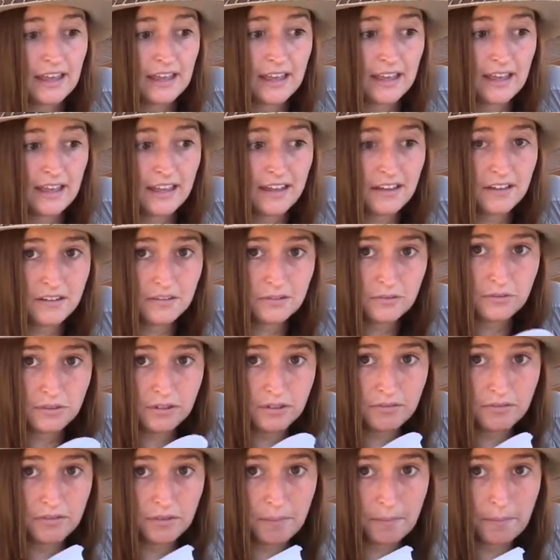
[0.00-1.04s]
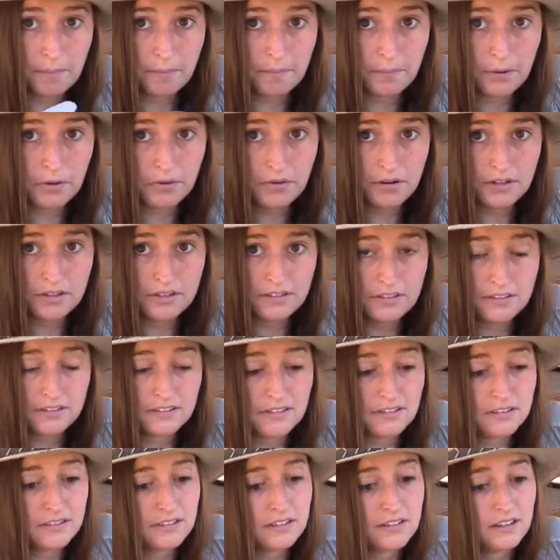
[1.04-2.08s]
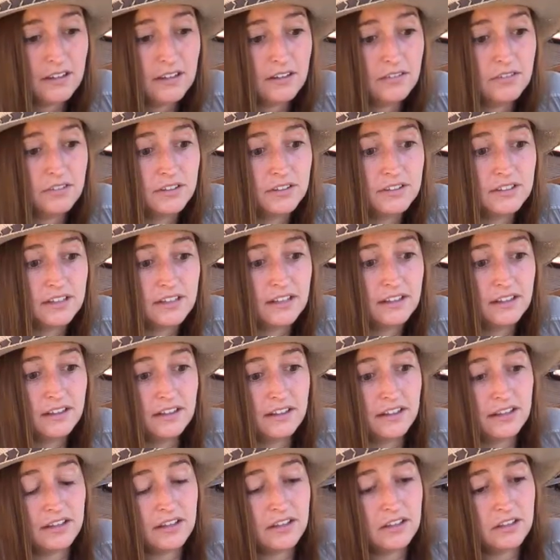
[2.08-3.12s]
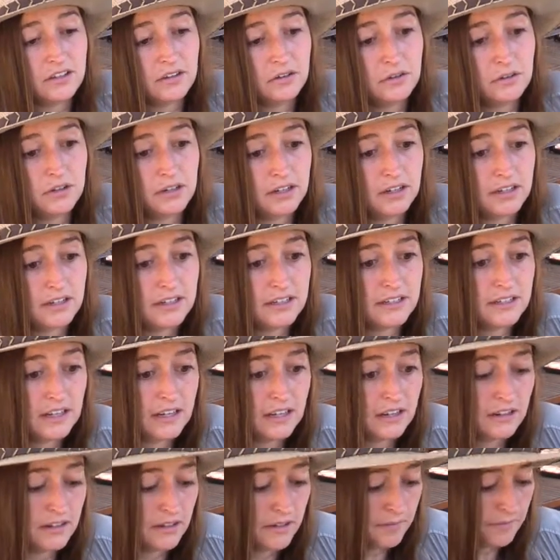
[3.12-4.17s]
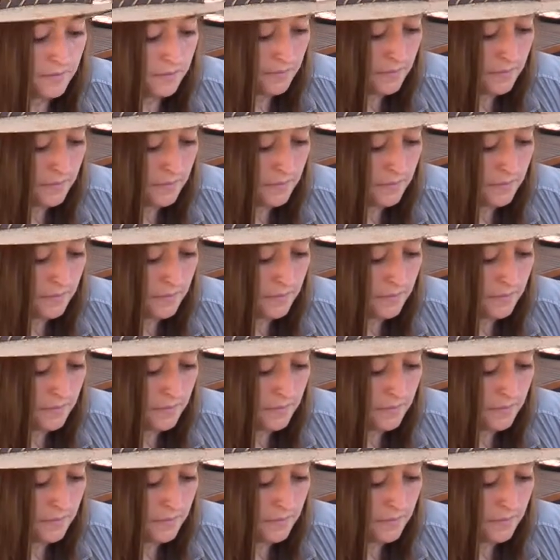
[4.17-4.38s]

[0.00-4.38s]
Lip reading: And one of the bonuses of recycling a yogurt container